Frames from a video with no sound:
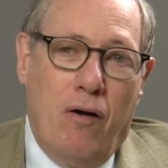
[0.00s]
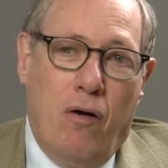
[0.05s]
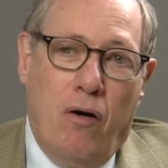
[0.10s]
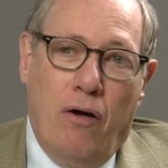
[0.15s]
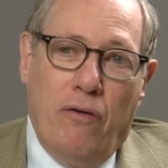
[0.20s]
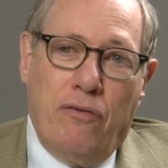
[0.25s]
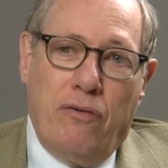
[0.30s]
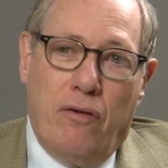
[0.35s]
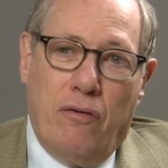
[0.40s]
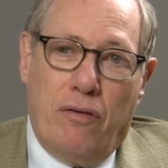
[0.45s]

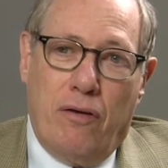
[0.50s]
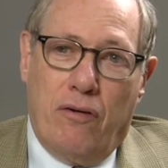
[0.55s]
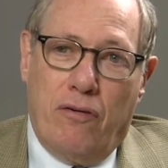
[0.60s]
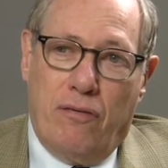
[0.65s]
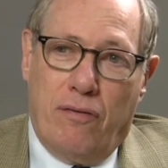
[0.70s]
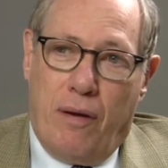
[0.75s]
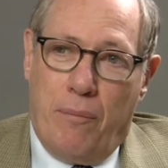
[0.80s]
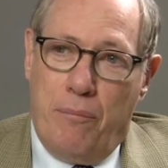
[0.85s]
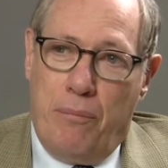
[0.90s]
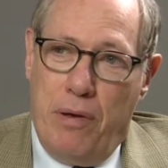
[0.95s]
Also, there are
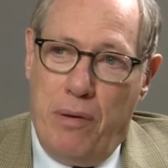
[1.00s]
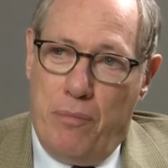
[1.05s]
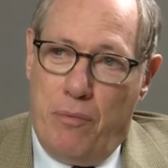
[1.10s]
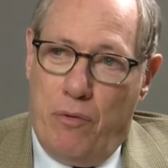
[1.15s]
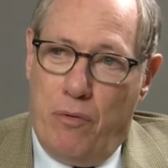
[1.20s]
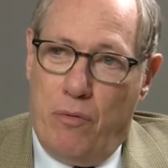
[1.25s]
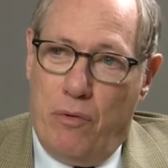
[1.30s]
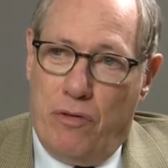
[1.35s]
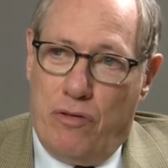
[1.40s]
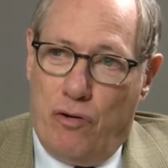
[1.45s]
some
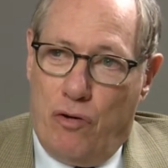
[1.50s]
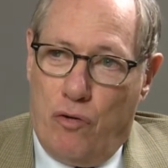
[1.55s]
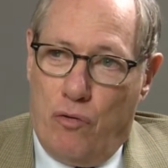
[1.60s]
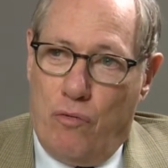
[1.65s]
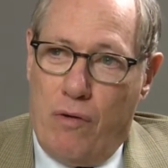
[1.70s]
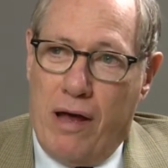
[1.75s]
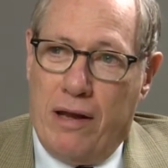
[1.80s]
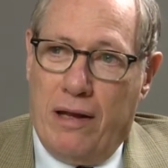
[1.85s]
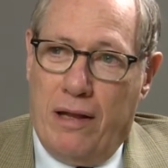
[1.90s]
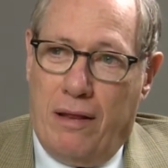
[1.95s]
people with
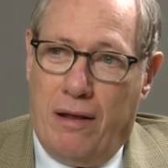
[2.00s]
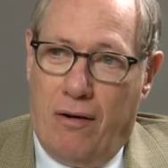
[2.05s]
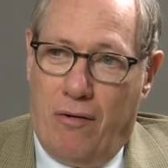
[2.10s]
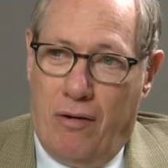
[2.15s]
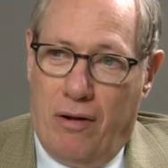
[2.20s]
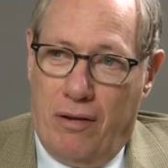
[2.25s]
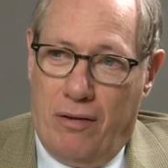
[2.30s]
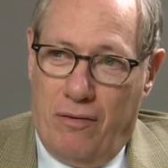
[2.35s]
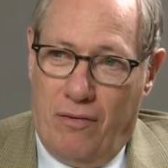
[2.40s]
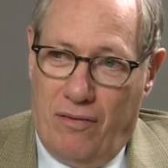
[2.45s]

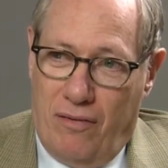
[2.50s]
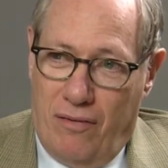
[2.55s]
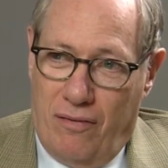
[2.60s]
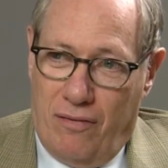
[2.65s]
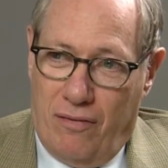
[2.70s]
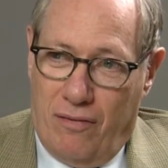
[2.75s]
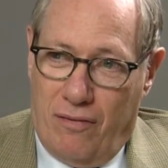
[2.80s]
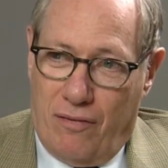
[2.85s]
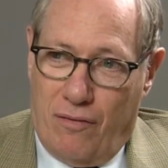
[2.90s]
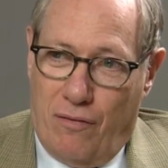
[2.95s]
hereditary
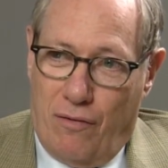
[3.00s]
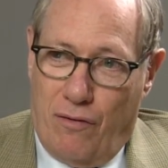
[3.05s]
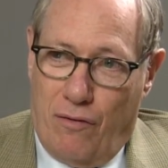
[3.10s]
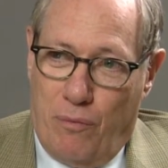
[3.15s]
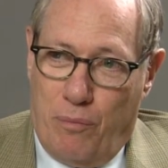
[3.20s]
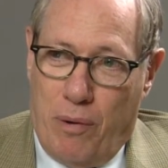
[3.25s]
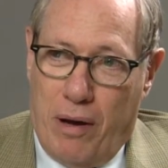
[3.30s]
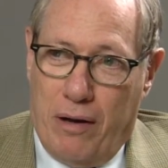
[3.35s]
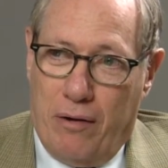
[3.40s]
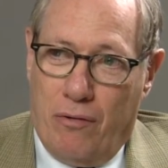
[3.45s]
diseases of the
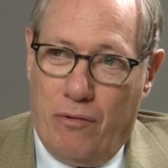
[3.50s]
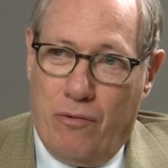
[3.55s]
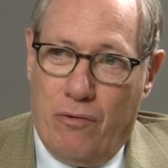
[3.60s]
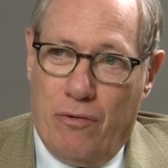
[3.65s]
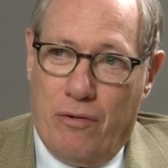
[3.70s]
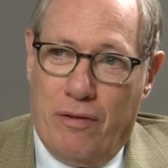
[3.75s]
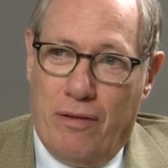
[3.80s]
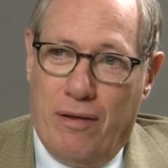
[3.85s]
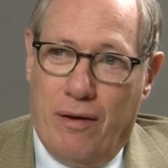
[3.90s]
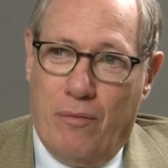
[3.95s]
spinal
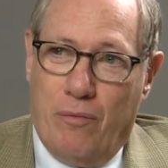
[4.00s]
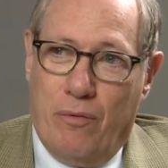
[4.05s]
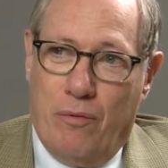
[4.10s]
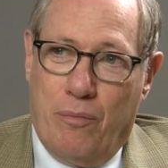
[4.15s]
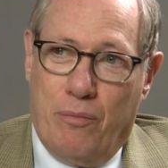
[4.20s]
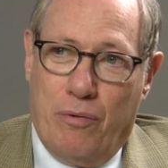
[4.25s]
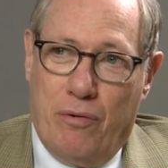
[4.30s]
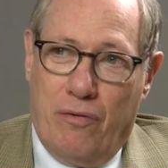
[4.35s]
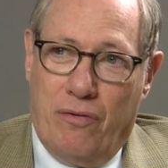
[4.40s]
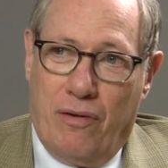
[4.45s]
cord that
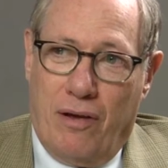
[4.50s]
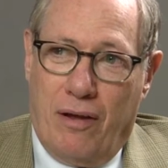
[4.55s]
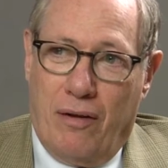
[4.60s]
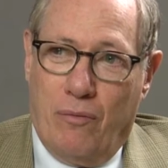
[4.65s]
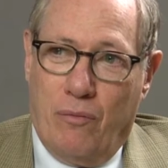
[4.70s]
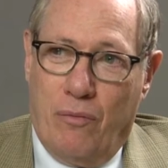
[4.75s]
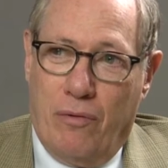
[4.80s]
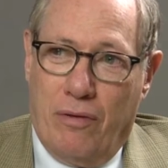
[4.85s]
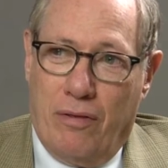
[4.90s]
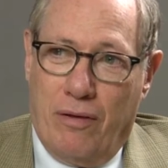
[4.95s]
will
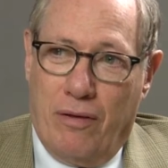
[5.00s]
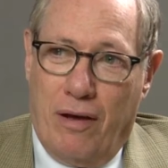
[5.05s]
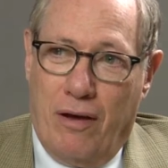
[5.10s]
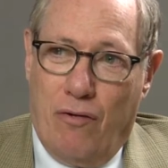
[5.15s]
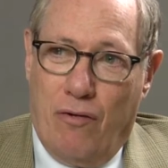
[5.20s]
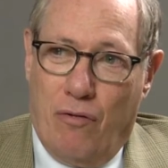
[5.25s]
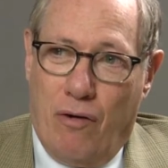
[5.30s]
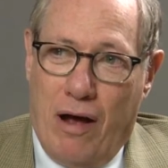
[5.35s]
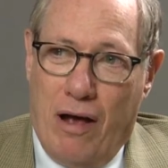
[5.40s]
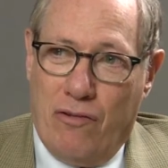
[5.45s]
present with a
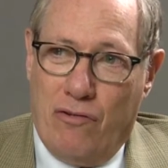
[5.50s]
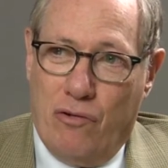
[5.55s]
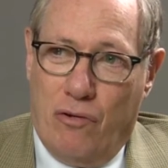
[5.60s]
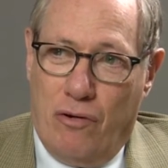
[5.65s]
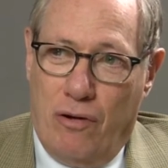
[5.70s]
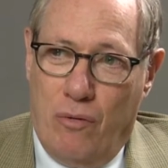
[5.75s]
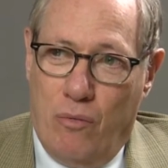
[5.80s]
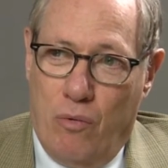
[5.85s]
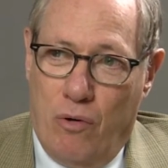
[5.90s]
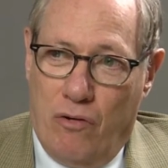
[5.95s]

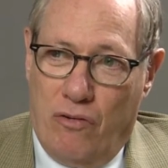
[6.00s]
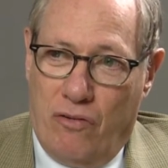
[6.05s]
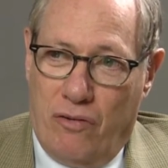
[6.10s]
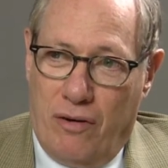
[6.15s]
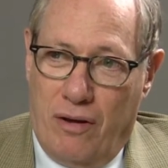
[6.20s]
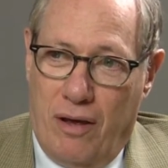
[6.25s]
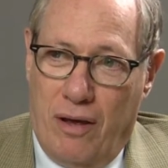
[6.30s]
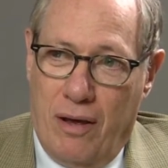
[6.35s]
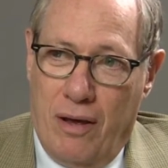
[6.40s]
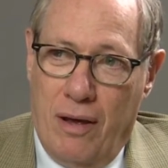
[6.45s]
gradually
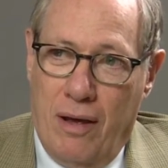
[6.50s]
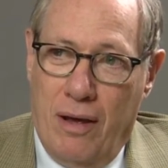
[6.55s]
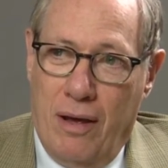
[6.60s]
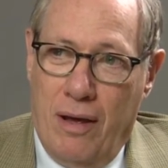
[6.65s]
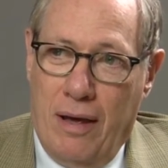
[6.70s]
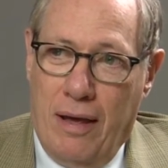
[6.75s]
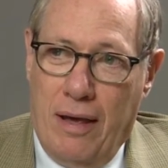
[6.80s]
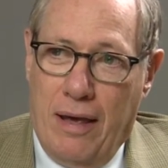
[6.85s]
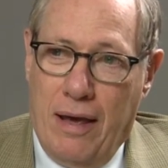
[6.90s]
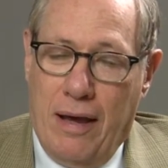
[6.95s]
worsening
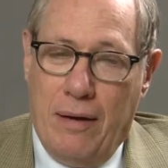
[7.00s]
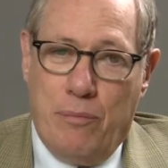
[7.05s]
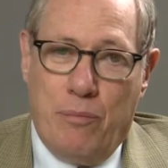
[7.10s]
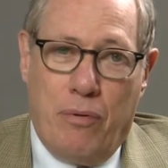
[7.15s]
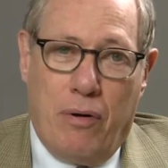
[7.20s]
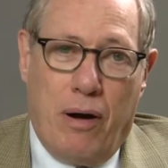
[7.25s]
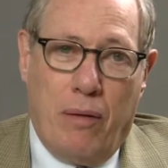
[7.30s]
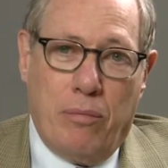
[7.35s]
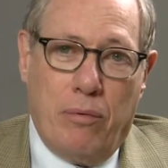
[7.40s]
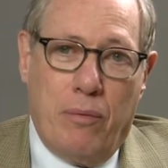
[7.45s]
gait
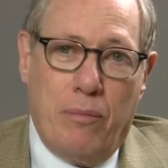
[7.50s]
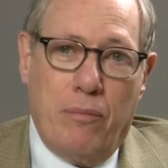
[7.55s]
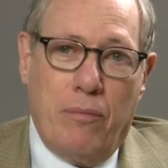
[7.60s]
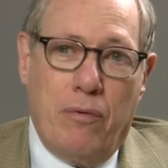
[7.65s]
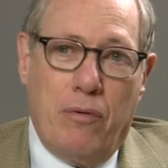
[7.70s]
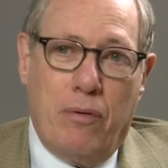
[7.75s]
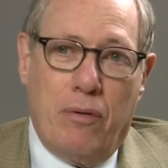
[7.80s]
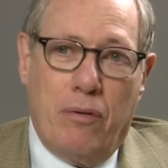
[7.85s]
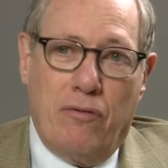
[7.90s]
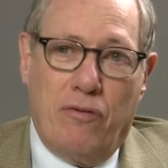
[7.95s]
problem
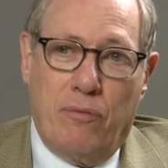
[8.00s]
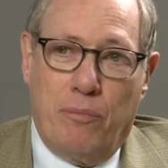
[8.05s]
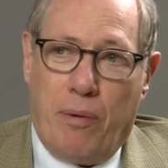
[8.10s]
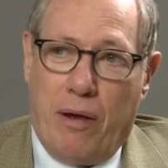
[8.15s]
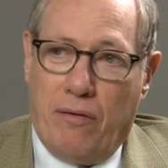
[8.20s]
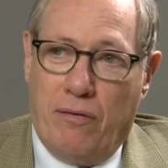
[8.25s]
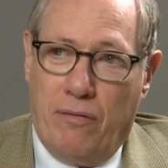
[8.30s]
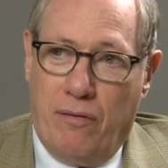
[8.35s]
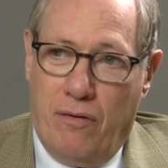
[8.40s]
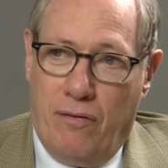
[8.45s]
or
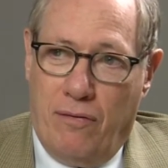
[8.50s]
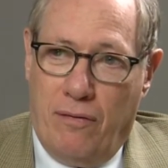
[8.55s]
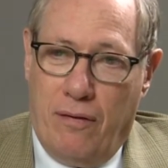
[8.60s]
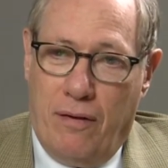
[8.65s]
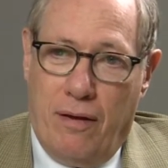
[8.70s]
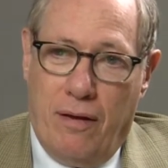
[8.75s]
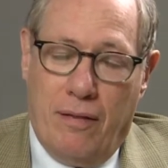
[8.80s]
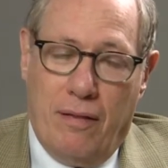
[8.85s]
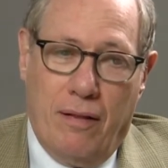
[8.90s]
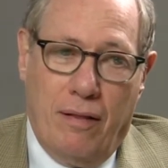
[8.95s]

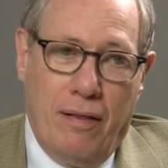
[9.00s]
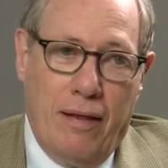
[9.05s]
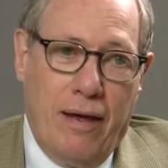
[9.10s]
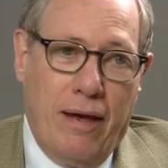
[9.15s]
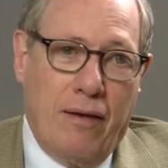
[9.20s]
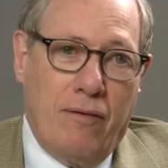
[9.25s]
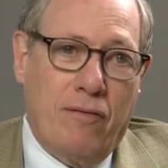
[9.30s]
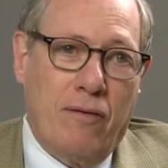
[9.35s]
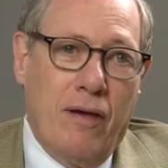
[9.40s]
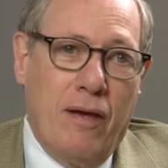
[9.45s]
spasticity in the
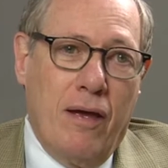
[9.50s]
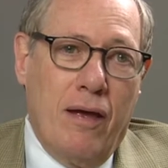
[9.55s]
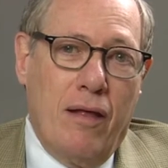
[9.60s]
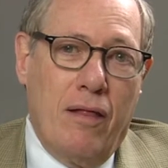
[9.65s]
legs.